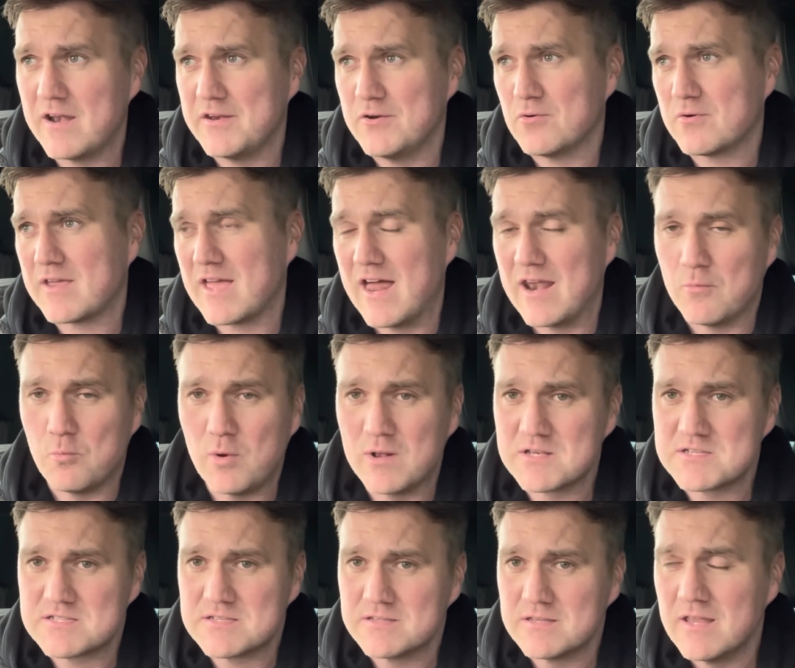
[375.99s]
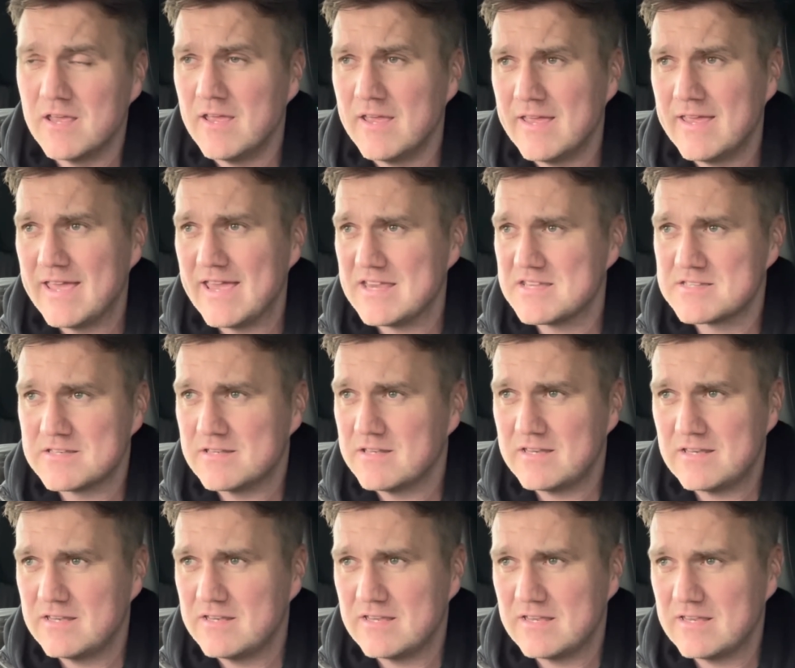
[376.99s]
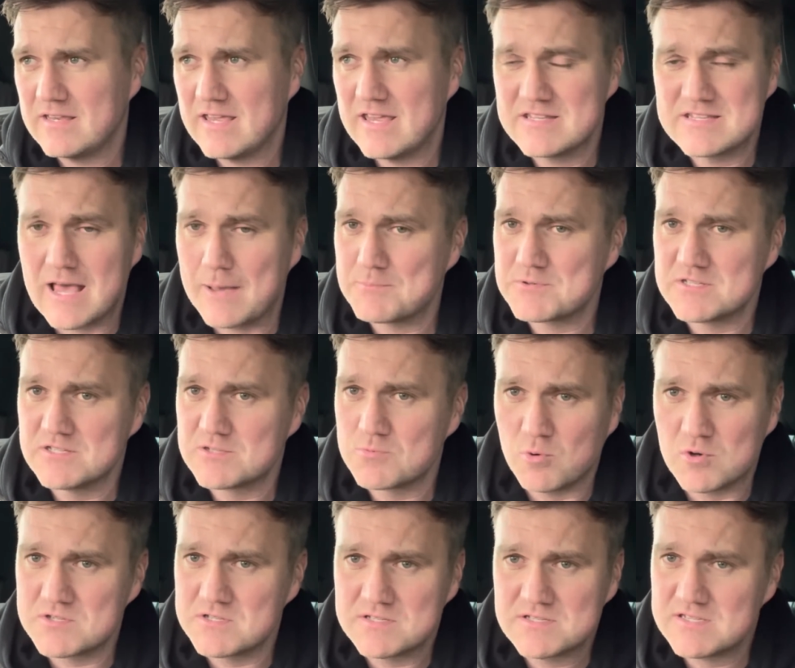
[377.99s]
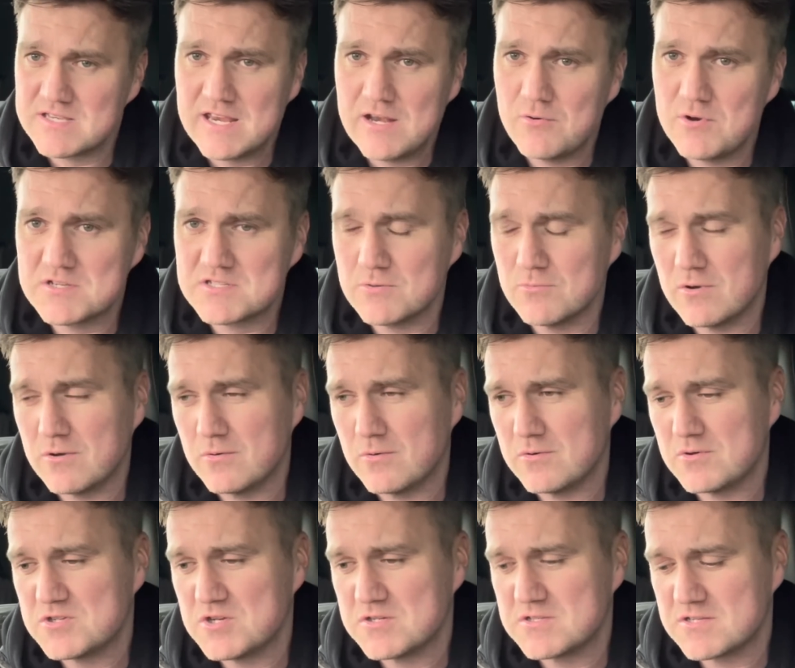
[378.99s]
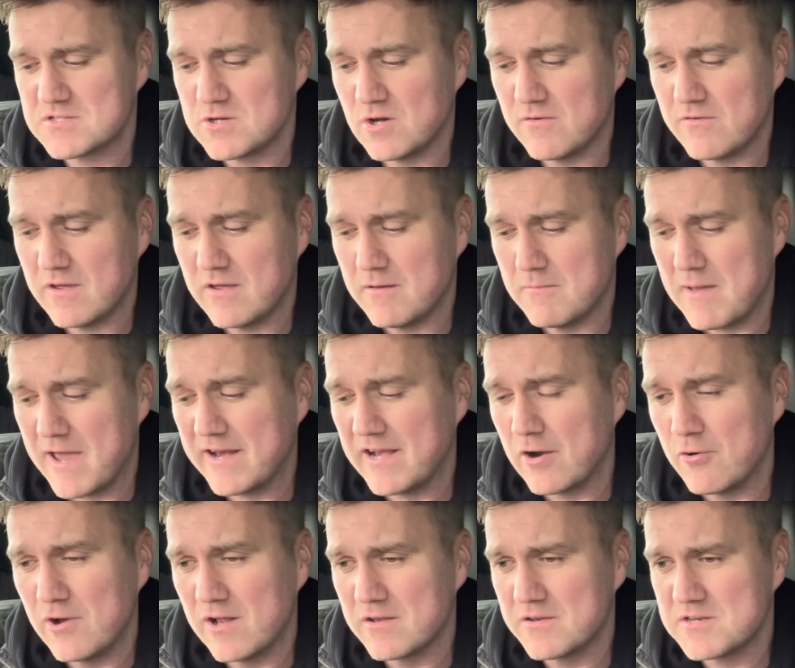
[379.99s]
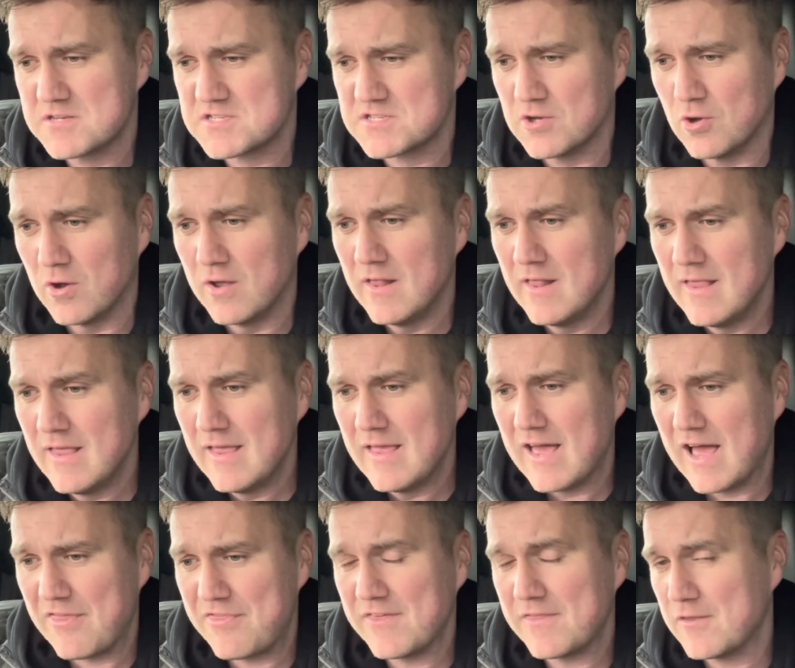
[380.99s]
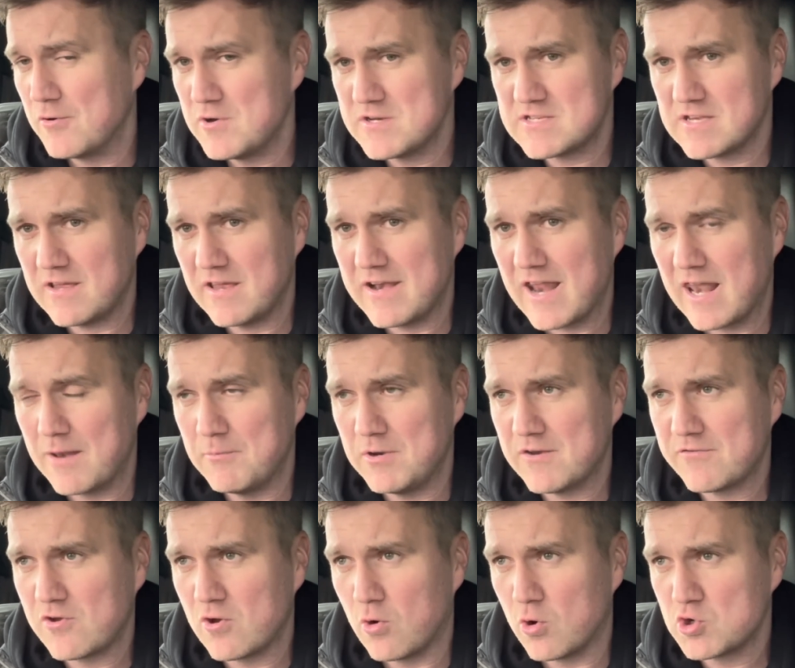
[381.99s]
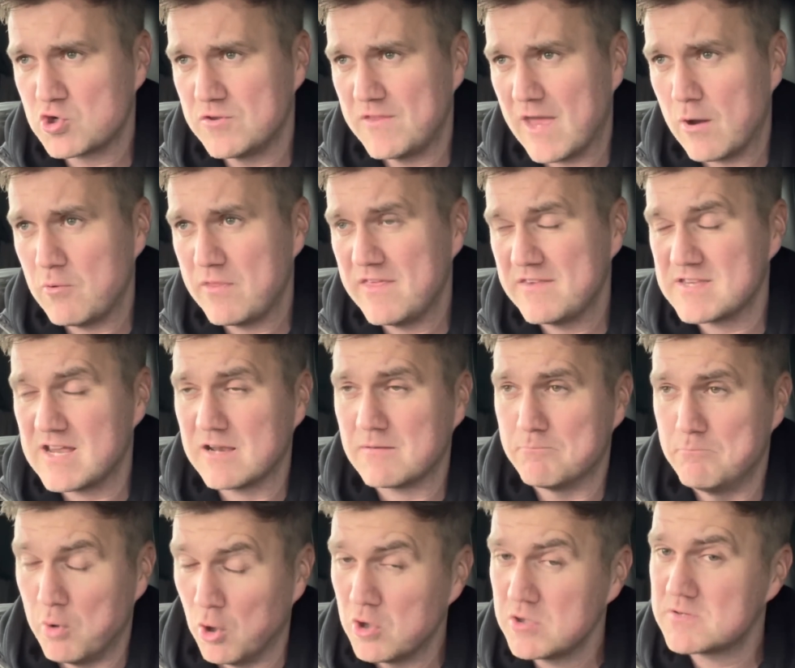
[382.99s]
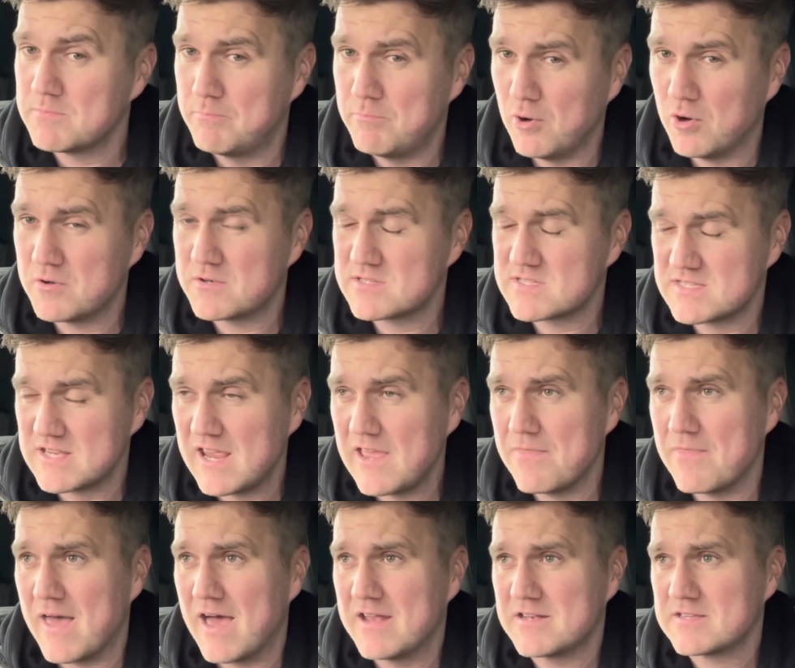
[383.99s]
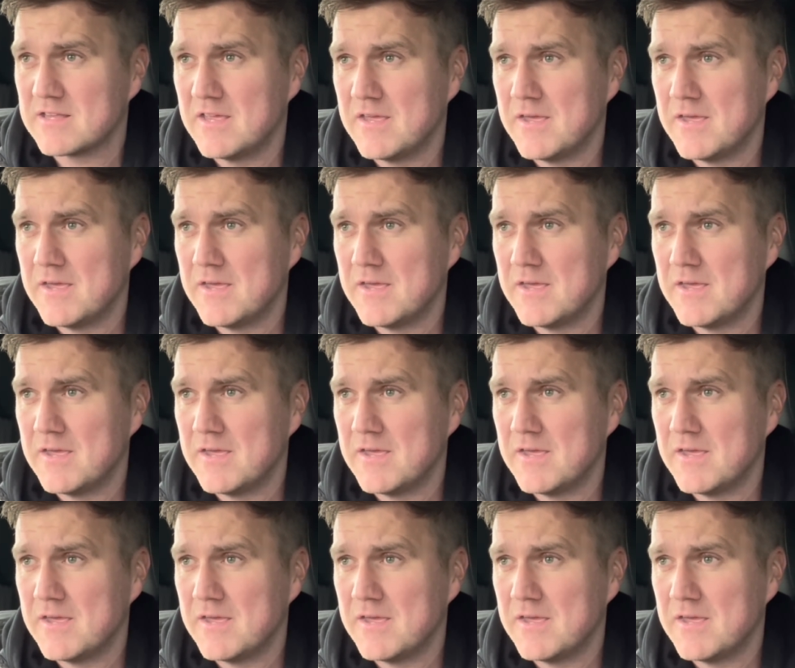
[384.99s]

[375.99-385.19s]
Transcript: You know, Callum Wilson his absence wasn't serious, it was just a sort of a minor illness. So I think there is an element of caution there with Isak. But saying that,